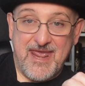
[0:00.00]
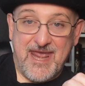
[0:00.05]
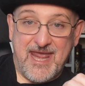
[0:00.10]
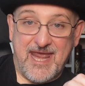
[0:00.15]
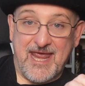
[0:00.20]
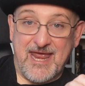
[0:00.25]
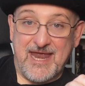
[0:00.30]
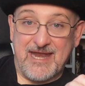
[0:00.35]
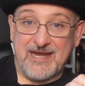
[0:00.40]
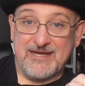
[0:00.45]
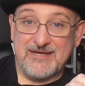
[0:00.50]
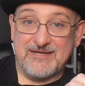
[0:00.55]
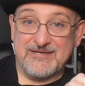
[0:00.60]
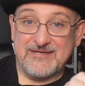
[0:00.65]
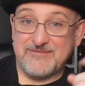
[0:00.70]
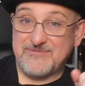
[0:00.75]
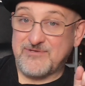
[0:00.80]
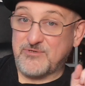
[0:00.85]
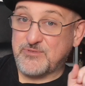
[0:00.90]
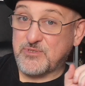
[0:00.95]
And
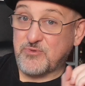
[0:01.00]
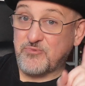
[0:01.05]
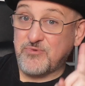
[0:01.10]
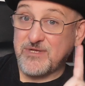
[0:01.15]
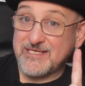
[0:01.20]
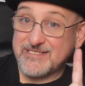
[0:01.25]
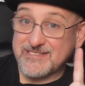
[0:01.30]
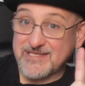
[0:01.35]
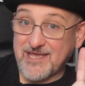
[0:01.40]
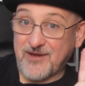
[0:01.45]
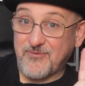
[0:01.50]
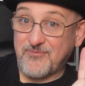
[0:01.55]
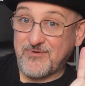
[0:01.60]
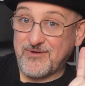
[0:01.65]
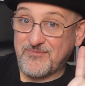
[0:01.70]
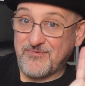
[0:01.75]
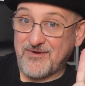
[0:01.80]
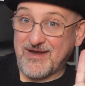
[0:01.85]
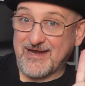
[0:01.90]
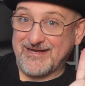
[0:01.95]
there's a reason I
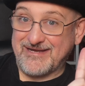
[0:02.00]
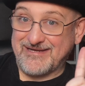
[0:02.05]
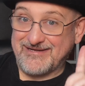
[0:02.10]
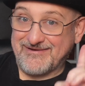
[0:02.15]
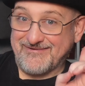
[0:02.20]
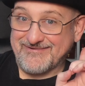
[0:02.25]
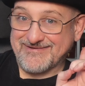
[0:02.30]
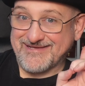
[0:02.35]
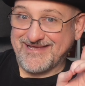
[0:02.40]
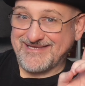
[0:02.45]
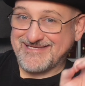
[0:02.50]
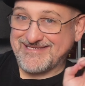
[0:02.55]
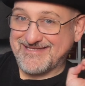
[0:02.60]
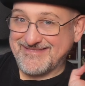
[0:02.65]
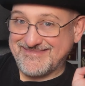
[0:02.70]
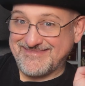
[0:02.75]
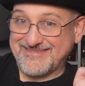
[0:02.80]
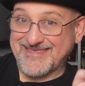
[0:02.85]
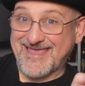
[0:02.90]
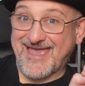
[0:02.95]
reread it, and I'll get to
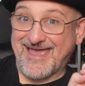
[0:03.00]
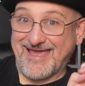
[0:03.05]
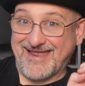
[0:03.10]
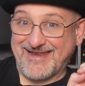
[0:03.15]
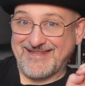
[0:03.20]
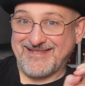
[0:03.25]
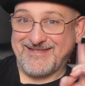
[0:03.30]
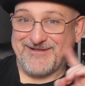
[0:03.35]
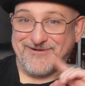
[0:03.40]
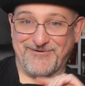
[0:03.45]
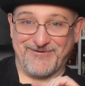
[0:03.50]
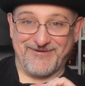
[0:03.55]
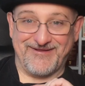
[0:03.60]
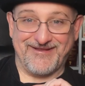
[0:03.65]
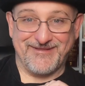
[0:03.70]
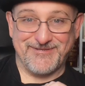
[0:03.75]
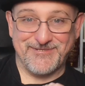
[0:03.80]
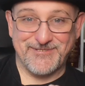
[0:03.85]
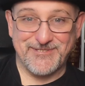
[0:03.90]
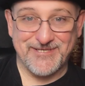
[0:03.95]
that here
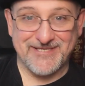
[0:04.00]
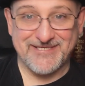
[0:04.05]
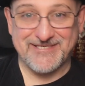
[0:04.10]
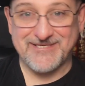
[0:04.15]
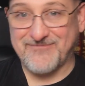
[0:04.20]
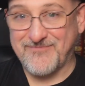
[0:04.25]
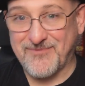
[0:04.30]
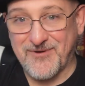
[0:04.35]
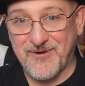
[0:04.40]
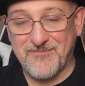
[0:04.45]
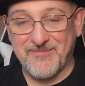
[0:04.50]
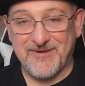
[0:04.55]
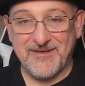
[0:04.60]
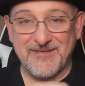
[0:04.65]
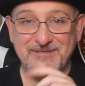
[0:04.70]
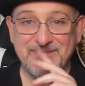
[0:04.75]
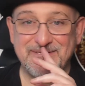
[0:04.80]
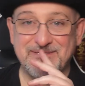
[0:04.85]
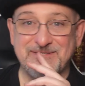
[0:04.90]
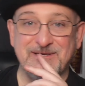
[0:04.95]
in just a
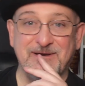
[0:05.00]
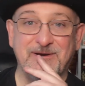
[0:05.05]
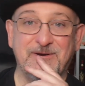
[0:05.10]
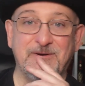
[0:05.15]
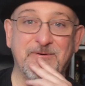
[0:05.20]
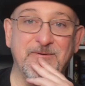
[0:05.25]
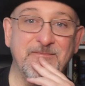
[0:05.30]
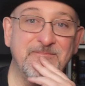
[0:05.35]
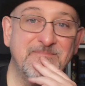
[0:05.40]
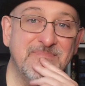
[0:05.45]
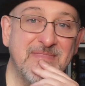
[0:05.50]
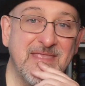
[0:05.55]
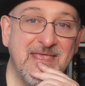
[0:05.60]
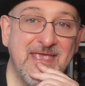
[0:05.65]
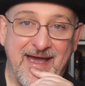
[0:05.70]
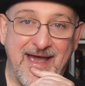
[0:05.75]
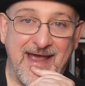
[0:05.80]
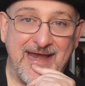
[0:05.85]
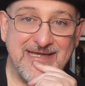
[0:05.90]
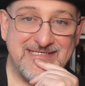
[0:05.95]
moment. So,
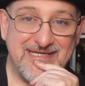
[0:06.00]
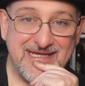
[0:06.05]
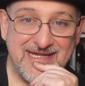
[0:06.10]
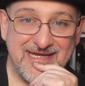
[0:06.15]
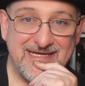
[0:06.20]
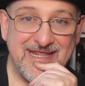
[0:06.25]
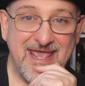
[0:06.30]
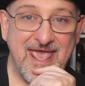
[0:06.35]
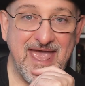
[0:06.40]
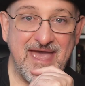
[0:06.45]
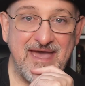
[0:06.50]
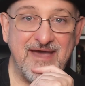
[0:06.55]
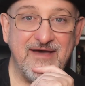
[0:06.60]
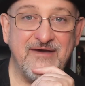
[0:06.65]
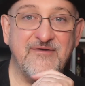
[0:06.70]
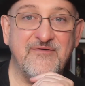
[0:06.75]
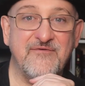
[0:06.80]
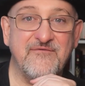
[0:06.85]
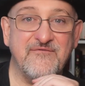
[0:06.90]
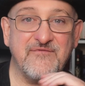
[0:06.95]
I did
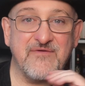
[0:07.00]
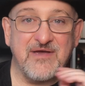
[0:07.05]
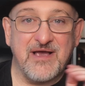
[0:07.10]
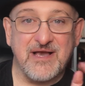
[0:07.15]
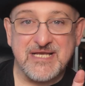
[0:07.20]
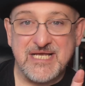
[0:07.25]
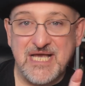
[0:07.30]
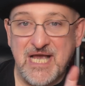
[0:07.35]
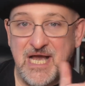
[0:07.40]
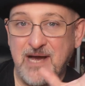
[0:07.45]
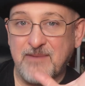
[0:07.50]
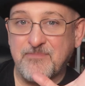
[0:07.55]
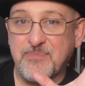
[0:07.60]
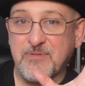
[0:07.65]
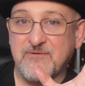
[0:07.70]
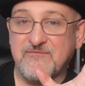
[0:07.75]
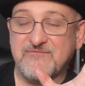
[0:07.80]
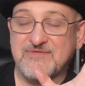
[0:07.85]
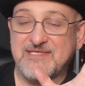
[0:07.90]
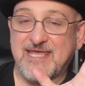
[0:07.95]
have a
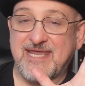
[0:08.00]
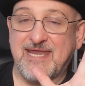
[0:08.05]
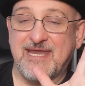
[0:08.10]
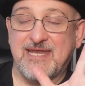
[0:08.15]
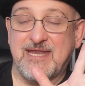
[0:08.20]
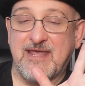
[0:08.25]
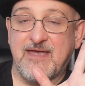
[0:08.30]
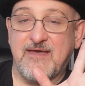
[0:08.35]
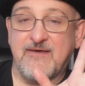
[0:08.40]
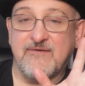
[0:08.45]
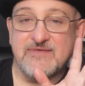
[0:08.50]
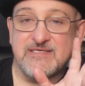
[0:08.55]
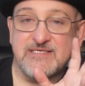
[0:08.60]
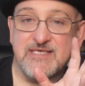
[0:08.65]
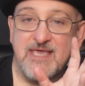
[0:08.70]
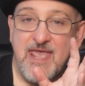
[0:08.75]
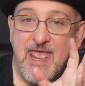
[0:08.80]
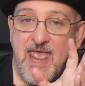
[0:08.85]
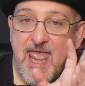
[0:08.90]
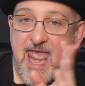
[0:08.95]
couple of DNFs,
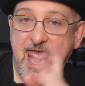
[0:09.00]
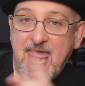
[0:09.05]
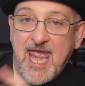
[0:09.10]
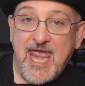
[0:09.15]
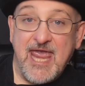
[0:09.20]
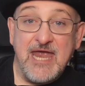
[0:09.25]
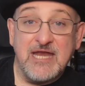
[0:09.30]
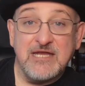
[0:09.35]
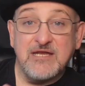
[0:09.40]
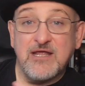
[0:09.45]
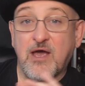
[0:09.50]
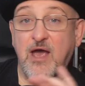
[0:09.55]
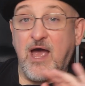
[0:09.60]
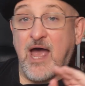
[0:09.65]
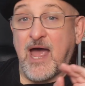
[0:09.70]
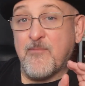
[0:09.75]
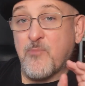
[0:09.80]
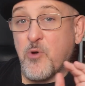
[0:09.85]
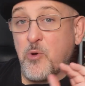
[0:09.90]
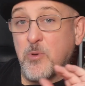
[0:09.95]
and
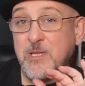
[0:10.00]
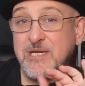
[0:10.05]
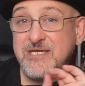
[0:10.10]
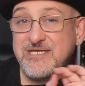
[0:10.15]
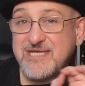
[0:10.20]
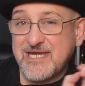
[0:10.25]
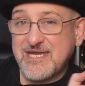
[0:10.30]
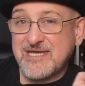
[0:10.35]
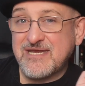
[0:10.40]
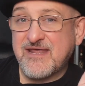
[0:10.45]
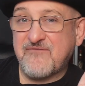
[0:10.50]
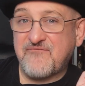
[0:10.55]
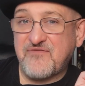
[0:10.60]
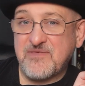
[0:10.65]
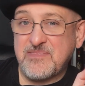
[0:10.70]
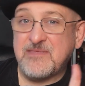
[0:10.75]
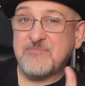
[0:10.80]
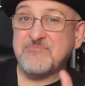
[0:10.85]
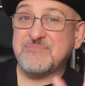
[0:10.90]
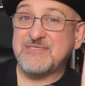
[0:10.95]
I'm only
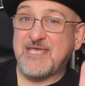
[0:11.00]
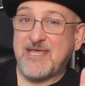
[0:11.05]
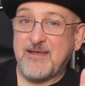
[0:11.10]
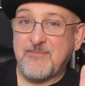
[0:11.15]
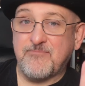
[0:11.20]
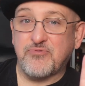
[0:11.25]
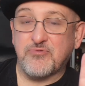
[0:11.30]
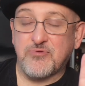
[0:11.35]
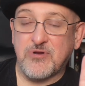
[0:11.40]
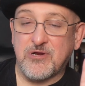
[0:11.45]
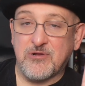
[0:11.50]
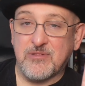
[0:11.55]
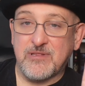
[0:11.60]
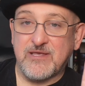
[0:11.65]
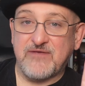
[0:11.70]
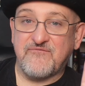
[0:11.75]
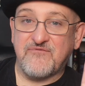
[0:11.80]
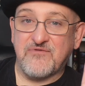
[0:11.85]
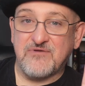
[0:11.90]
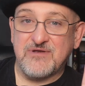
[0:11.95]
DNFing them
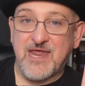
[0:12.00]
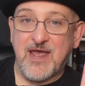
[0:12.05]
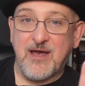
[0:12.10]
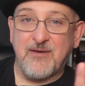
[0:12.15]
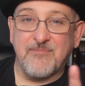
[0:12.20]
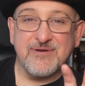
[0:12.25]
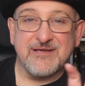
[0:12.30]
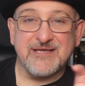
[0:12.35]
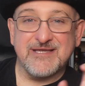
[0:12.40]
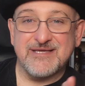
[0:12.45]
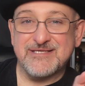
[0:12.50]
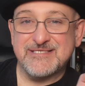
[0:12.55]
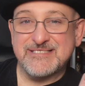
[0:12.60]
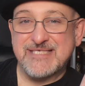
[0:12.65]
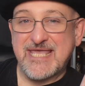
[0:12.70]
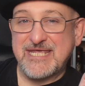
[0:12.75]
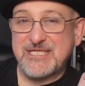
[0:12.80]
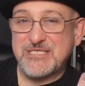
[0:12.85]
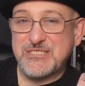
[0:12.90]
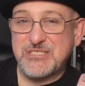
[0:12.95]
temporarily for now because
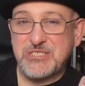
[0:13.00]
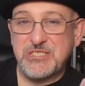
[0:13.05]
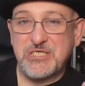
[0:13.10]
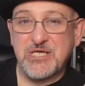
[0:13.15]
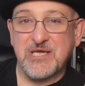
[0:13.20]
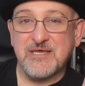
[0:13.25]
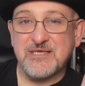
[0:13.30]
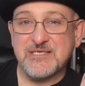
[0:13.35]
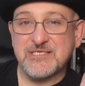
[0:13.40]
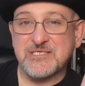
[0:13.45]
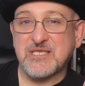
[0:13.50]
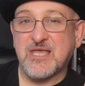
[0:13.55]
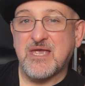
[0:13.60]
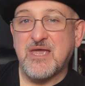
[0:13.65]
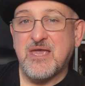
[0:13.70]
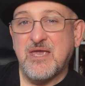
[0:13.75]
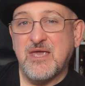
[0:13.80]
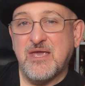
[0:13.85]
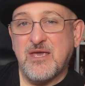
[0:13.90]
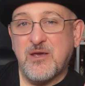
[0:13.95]
they just
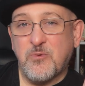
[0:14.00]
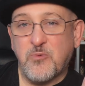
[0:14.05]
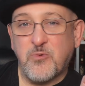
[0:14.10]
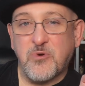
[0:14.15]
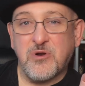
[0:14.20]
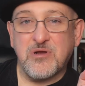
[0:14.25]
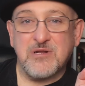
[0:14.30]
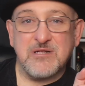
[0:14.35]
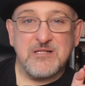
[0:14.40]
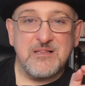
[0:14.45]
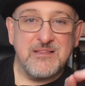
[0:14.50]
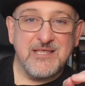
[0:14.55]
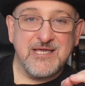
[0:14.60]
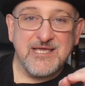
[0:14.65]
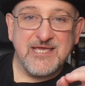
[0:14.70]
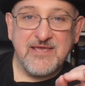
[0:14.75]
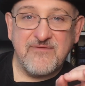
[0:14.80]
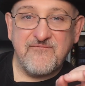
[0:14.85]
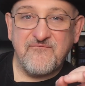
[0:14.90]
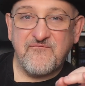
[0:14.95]
weren't
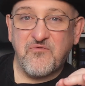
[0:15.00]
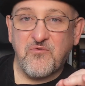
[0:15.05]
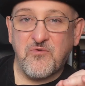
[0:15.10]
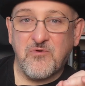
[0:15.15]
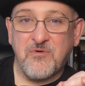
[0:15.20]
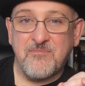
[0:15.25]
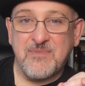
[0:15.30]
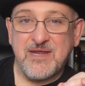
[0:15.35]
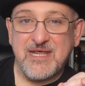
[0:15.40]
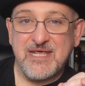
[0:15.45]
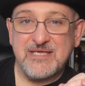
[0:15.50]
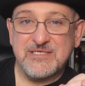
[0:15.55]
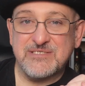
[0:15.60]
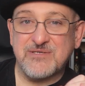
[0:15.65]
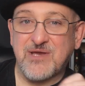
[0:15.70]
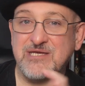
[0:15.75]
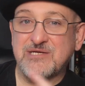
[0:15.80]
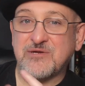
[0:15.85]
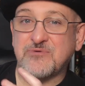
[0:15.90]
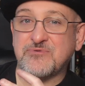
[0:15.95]
clicking for me,
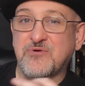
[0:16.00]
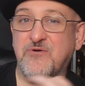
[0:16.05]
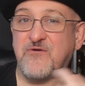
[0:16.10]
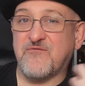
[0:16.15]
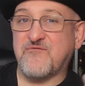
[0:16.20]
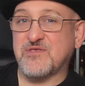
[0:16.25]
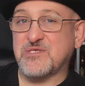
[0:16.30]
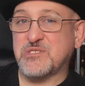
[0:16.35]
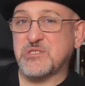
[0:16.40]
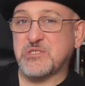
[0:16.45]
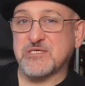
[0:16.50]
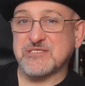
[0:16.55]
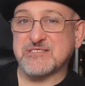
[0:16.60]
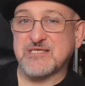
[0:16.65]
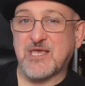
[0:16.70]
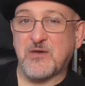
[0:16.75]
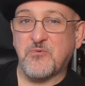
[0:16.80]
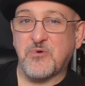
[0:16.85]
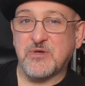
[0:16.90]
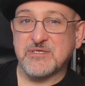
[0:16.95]
so I don't know if it's just
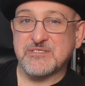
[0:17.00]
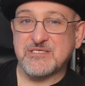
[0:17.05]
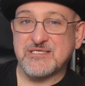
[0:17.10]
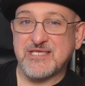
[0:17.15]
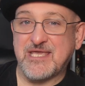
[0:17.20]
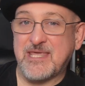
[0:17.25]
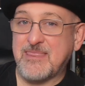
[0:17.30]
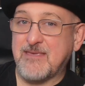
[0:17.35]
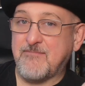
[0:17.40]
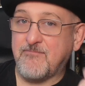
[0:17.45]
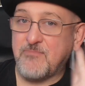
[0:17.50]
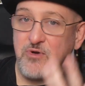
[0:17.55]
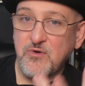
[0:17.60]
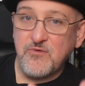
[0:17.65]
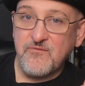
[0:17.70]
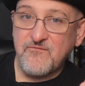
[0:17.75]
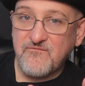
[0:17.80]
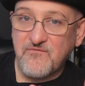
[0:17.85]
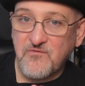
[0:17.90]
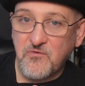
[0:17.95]
I wasn't in the
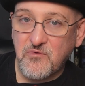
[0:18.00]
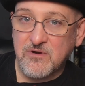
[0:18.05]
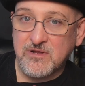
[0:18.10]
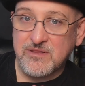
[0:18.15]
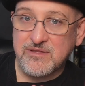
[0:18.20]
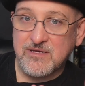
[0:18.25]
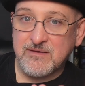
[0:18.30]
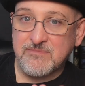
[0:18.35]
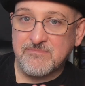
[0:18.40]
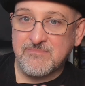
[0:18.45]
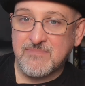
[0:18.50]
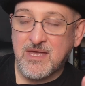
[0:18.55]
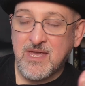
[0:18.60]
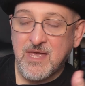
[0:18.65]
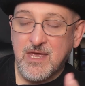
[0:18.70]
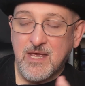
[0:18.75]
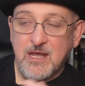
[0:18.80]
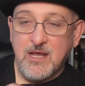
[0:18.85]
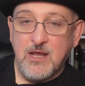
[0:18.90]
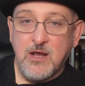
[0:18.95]
mood for them,
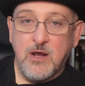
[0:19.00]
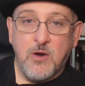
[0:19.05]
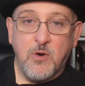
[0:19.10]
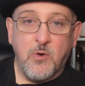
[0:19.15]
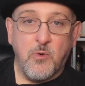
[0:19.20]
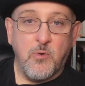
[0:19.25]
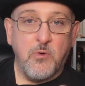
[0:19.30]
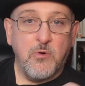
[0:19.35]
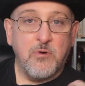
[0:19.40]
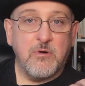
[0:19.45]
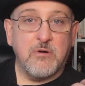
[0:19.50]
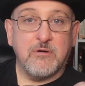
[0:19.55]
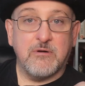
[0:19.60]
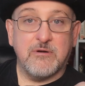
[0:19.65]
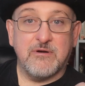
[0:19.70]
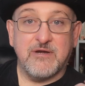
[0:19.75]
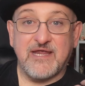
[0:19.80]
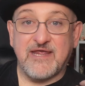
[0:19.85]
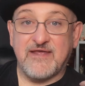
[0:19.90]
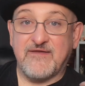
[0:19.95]

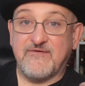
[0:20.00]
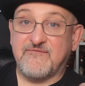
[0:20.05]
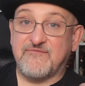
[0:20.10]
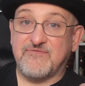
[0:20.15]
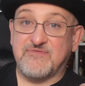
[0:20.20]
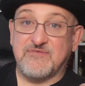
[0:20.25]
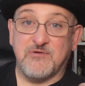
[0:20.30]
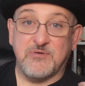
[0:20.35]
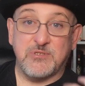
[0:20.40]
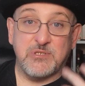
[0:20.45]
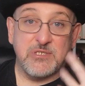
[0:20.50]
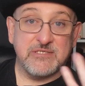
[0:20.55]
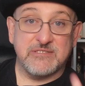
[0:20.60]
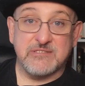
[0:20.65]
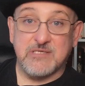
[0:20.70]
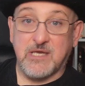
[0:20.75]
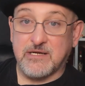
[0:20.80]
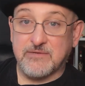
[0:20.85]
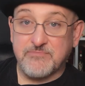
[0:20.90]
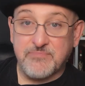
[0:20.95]
or if they're just
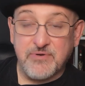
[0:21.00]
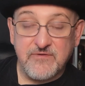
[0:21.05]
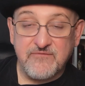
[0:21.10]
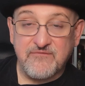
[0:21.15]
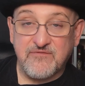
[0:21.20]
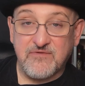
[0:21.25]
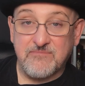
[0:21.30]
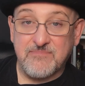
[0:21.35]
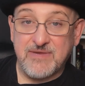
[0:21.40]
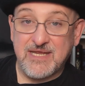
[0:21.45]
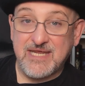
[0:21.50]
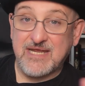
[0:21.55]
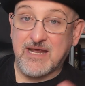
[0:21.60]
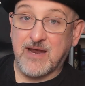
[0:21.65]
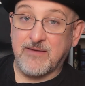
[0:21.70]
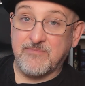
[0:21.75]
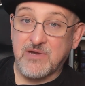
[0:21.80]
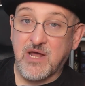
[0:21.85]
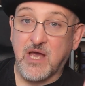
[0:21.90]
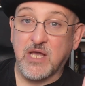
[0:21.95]
not a book for me.
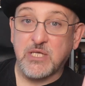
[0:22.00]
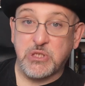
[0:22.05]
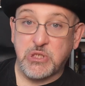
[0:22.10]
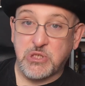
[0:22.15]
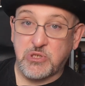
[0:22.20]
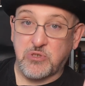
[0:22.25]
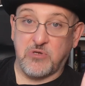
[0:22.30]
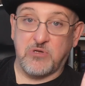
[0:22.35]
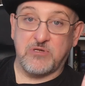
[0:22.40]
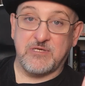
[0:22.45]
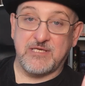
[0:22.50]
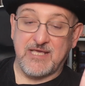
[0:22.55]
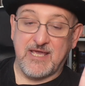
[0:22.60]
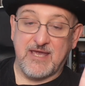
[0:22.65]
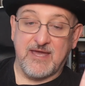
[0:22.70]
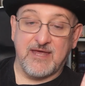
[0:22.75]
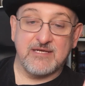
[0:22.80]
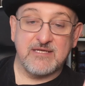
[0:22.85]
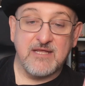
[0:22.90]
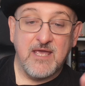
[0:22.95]
I'm not sure
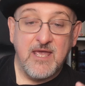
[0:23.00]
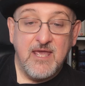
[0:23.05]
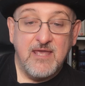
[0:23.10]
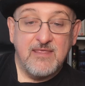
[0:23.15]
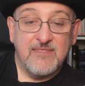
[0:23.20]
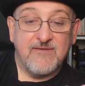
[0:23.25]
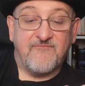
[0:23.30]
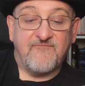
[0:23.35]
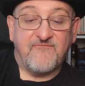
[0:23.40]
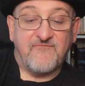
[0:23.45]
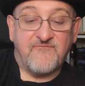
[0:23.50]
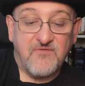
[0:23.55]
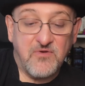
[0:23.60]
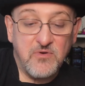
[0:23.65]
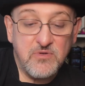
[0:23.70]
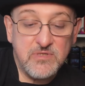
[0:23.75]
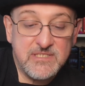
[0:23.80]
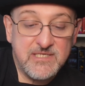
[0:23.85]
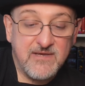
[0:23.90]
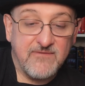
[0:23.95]
yet. The
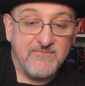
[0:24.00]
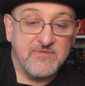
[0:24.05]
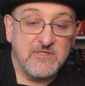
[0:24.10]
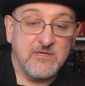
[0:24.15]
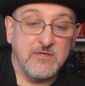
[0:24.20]
first of